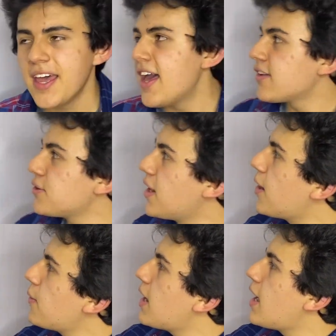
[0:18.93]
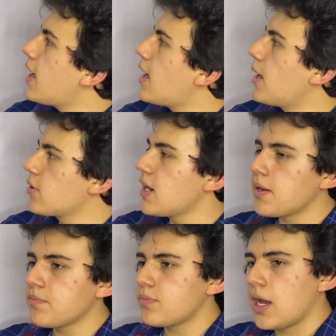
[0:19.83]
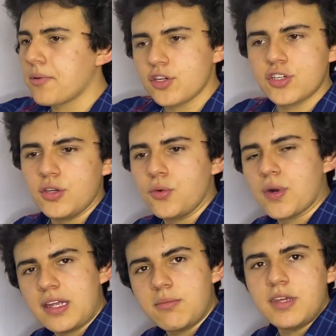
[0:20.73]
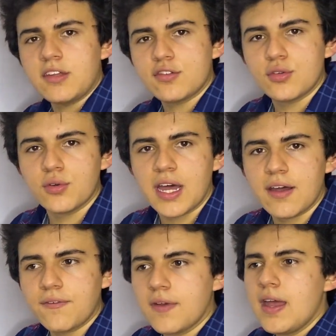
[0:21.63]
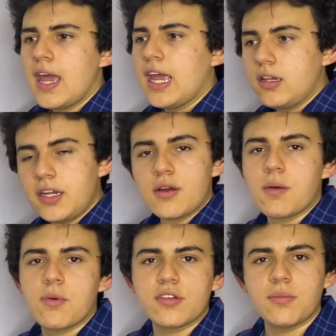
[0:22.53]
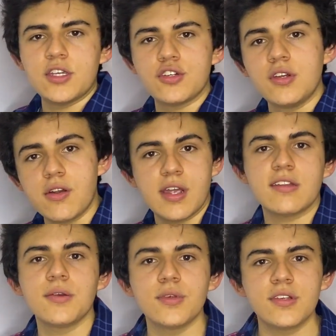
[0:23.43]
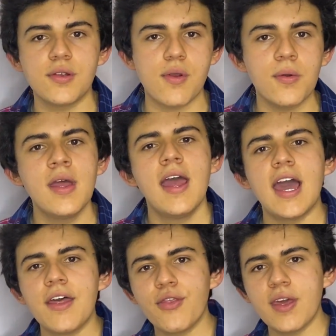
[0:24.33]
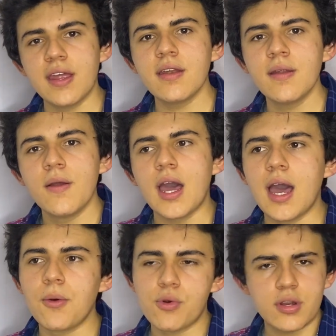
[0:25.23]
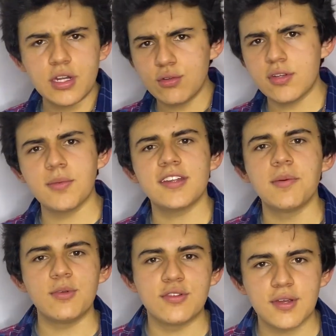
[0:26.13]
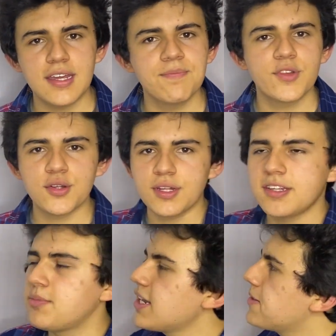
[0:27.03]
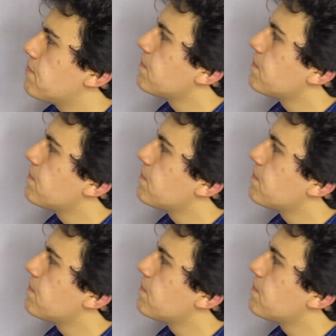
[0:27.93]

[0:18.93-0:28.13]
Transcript: So now I'm gonna show you what it means to have a linear approximation near x equals 0, and then we're gonna do some examples, okay? So let's begin.